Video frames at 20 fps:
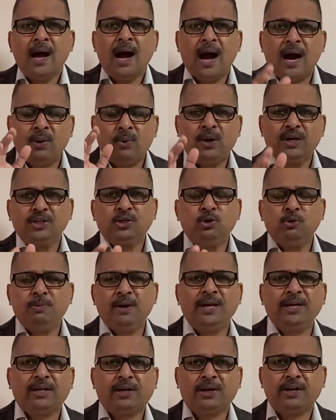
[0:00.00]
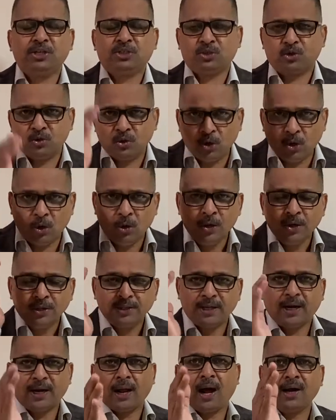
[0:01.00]
I want you to be encouraged to know
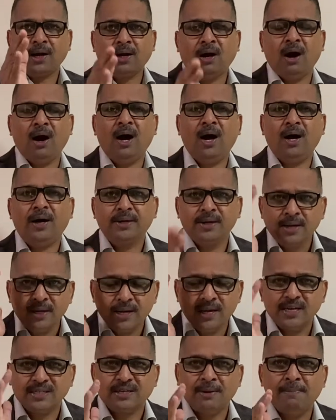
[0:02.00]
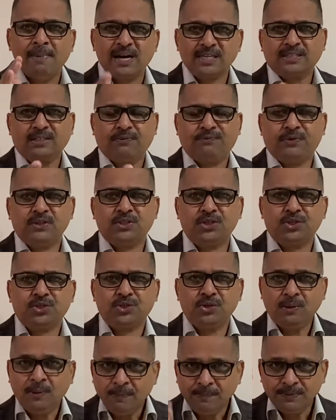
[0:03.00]
that our God is a master
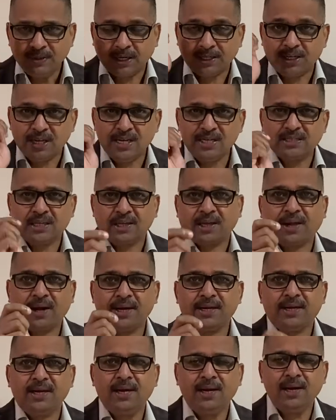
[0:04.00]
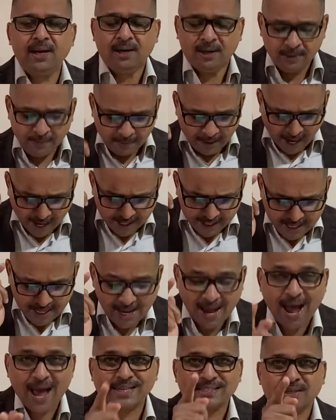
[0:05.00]
physician, that He's the great healer, and He
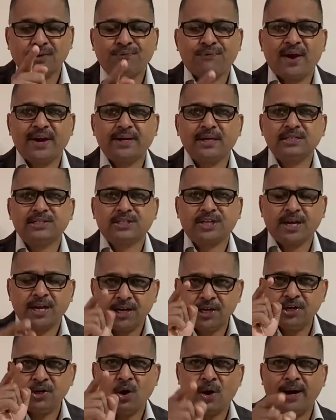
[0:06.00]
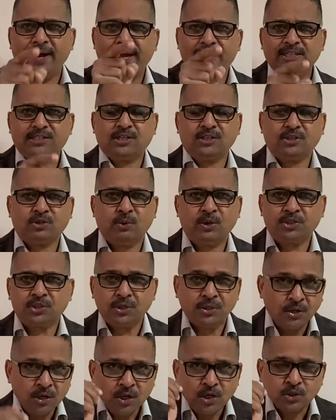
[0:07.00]
has the final say in your health
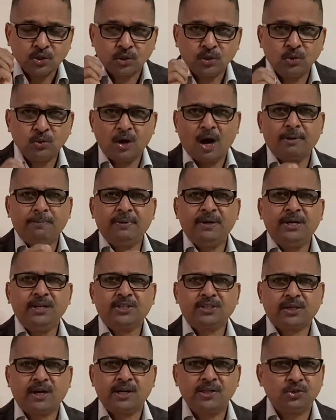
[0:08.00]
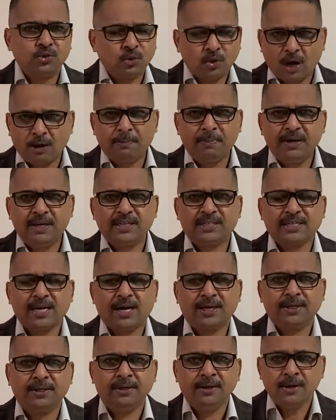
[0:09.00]
situation. So do not be discouraged, do not be
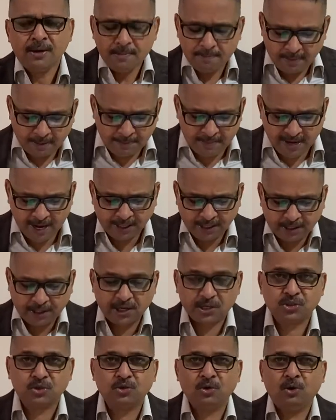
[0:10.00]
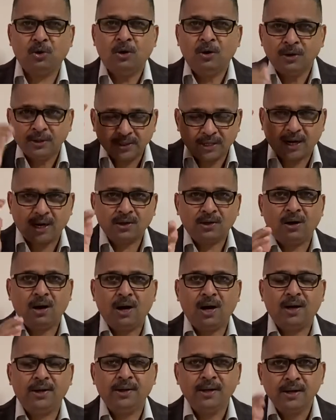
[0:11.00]
disheartened, but be encouraged to know that our
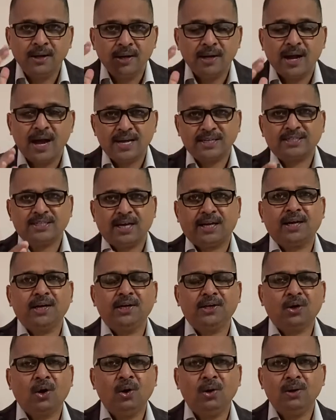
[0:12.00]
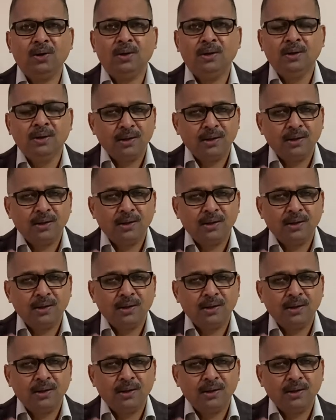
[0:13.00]
God has taken it all